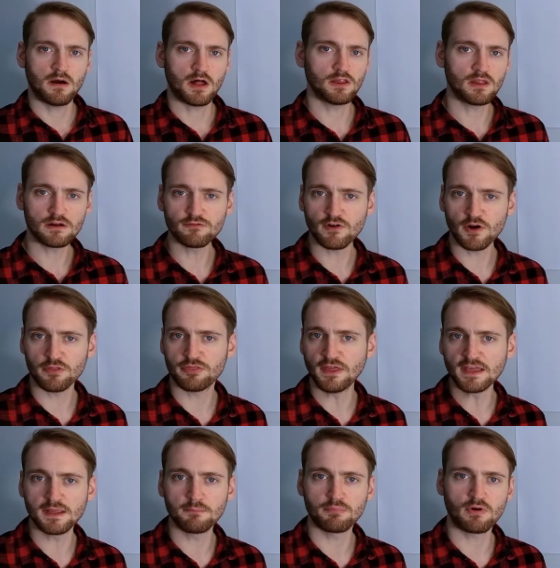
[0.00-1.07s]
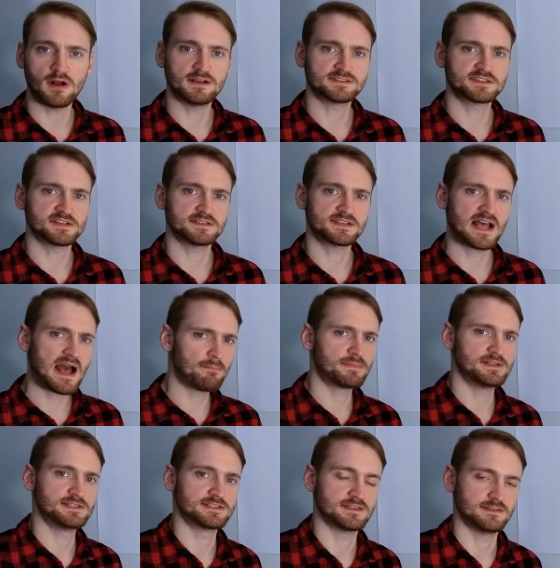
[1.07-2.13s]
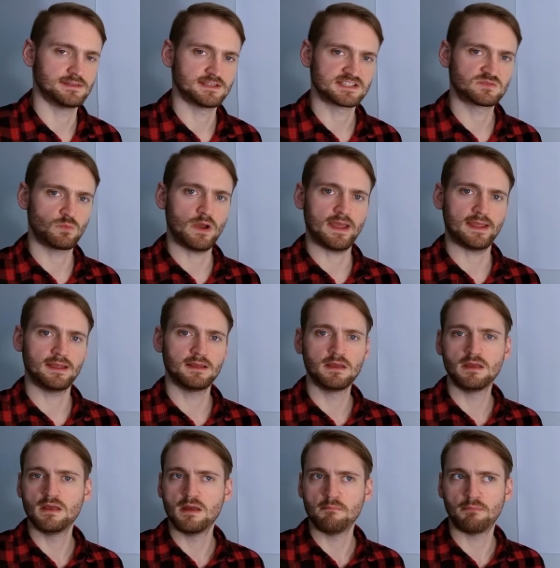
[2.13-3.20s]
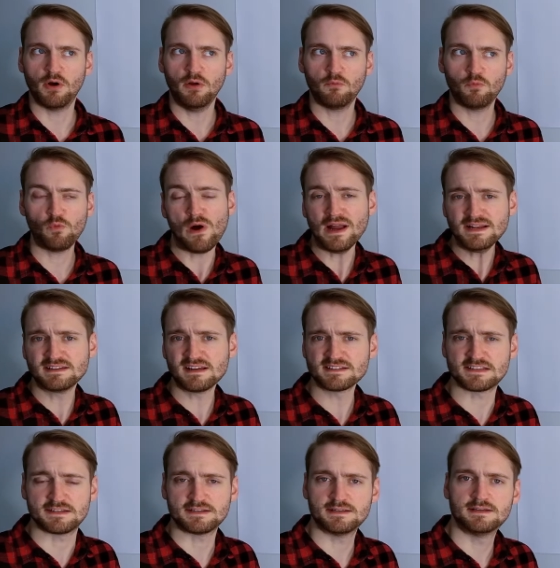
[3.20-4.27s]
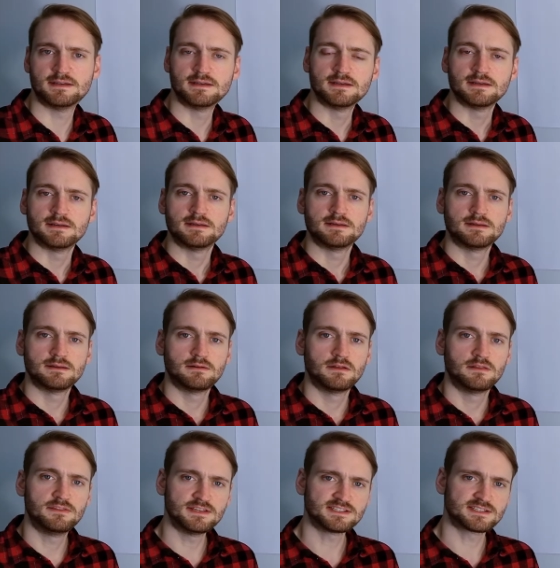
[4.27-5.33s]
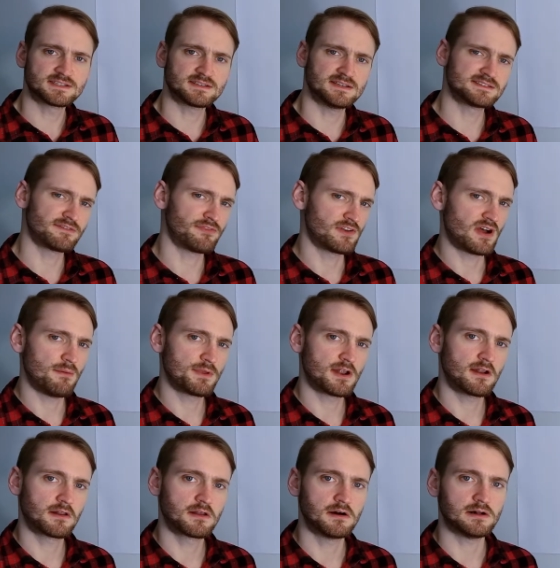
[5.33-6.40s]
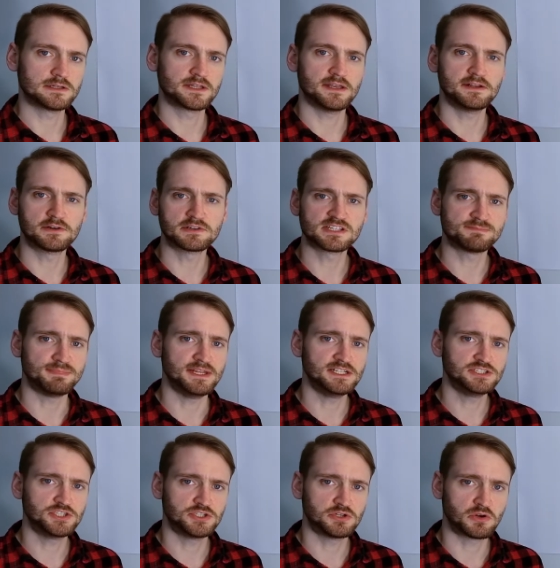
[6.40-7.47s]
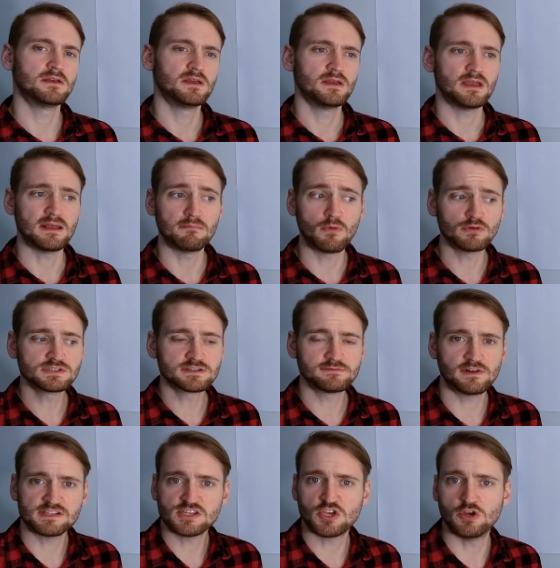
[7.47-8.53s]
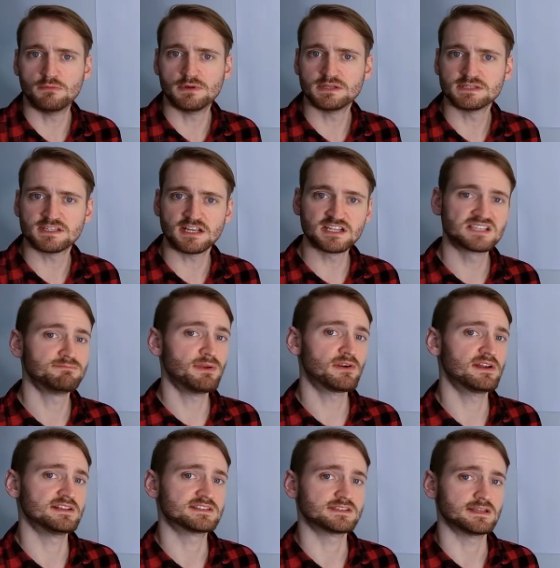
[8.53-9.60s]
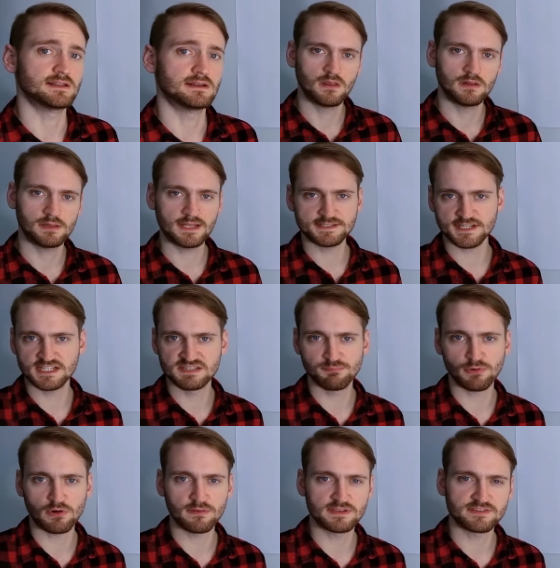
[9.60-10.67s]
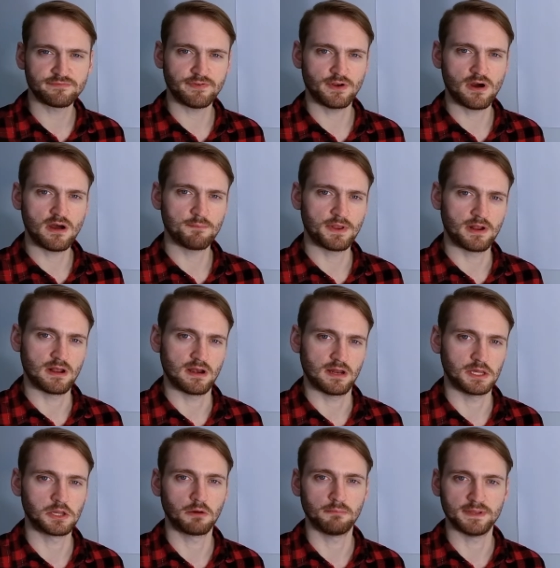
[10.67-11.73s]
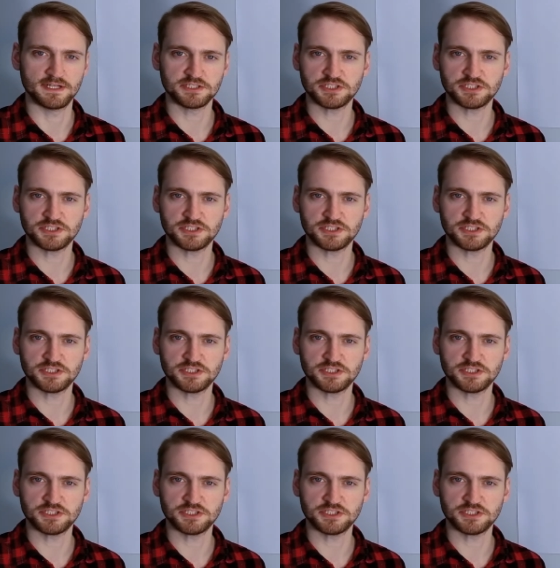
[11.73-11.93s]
A lot of our thinking process happens in this way, but why does it? This is a phenomenon called inner speech, and most of us humans experience it. Let's explore this phenomenon a little bit,